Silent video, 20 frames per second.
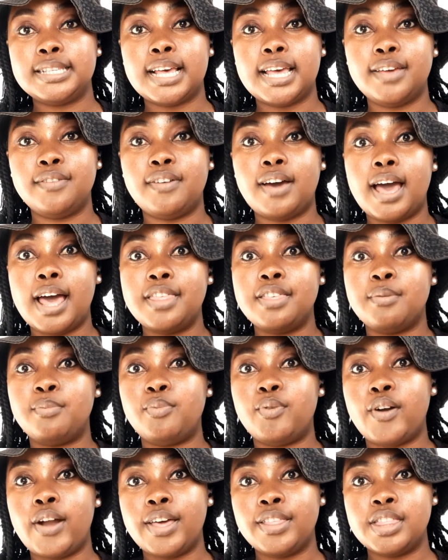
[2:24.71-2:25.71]
I have other
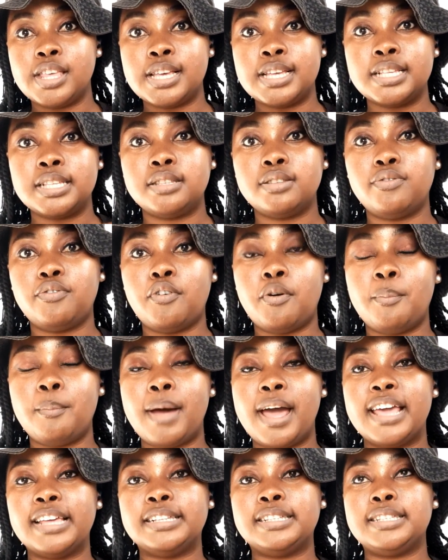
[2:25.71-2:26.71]
brothers from
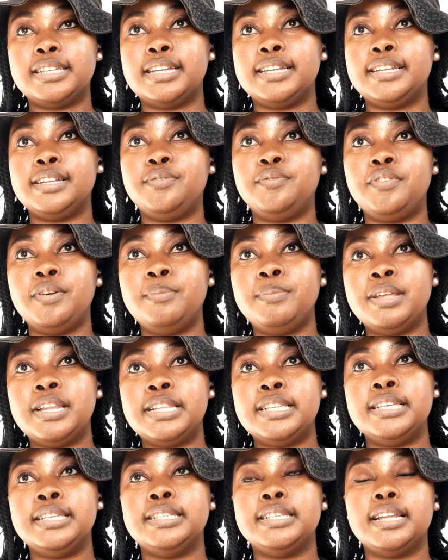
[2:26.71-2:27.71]
my extended
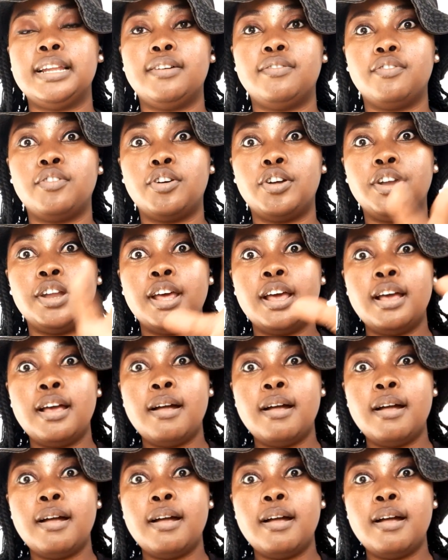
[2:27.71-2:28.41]
families, and I've got